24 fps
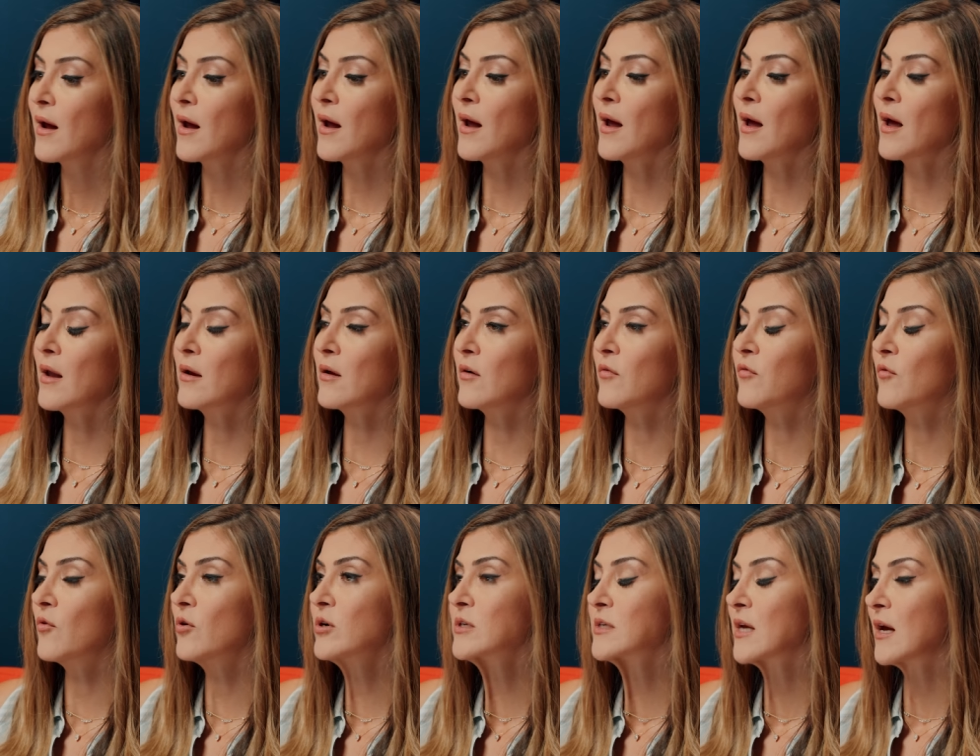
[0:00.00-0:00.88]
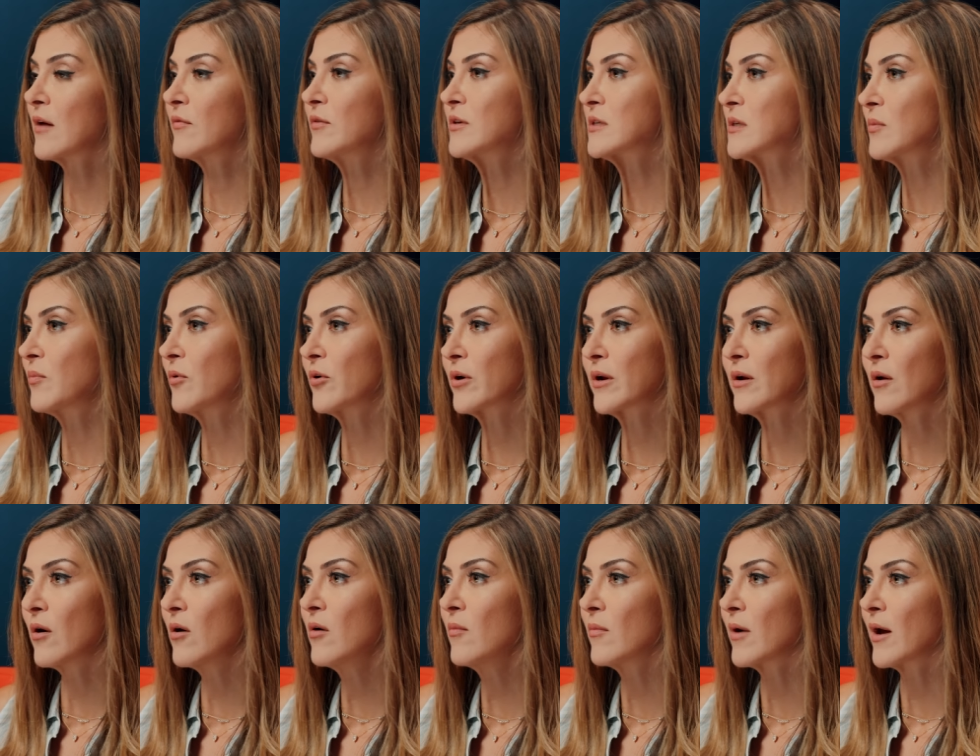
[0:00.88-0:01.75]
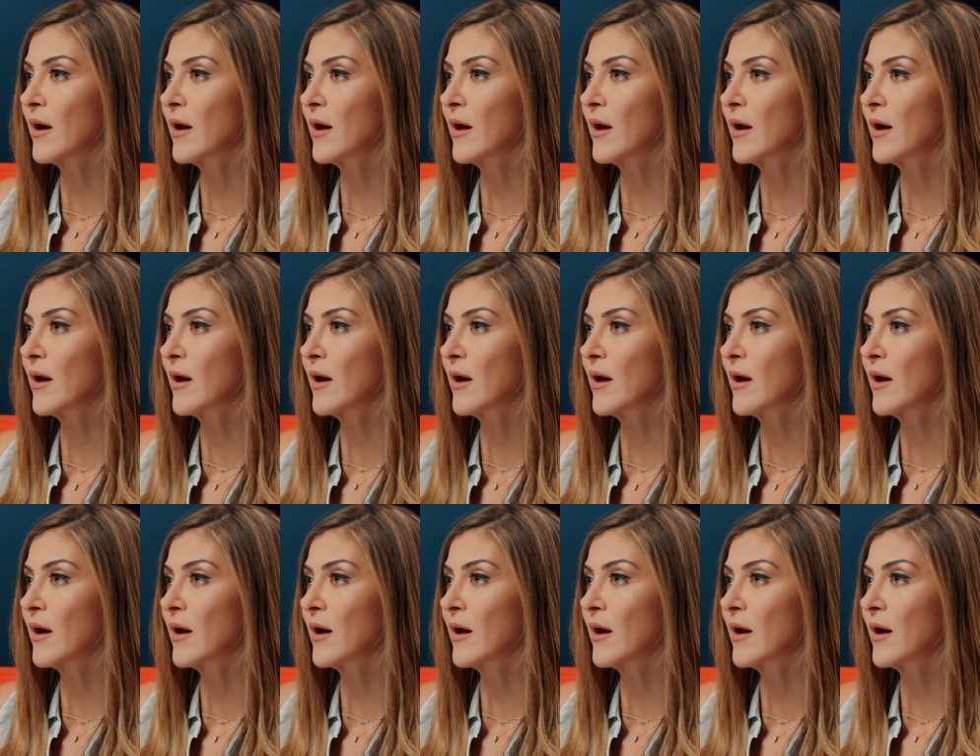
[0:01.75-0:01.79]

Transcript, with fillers: And of course, I have the support at home.